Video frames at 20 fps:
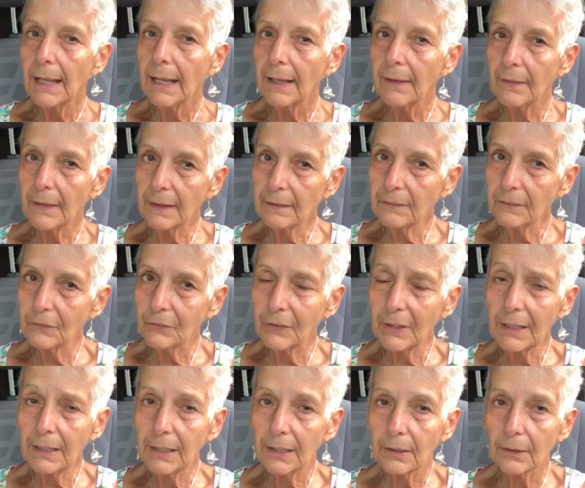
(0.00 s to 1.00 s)
In this
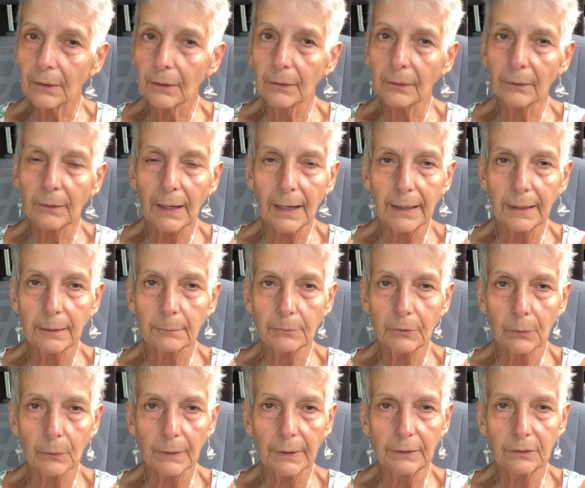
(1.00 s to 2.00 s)
video, I am
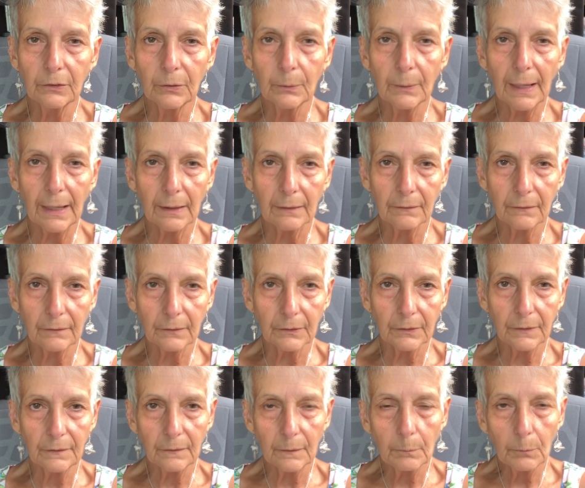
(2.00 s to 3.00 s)
going to
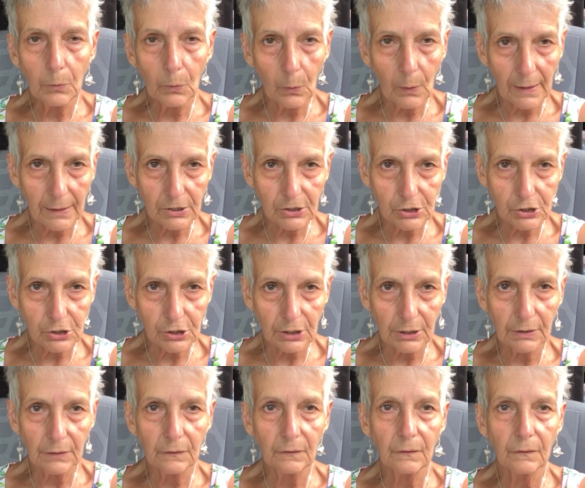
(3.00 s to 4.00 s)
answer some
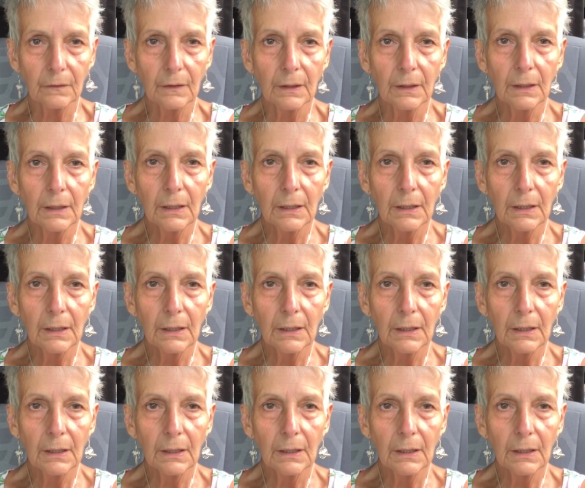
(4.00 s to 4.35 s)
questions.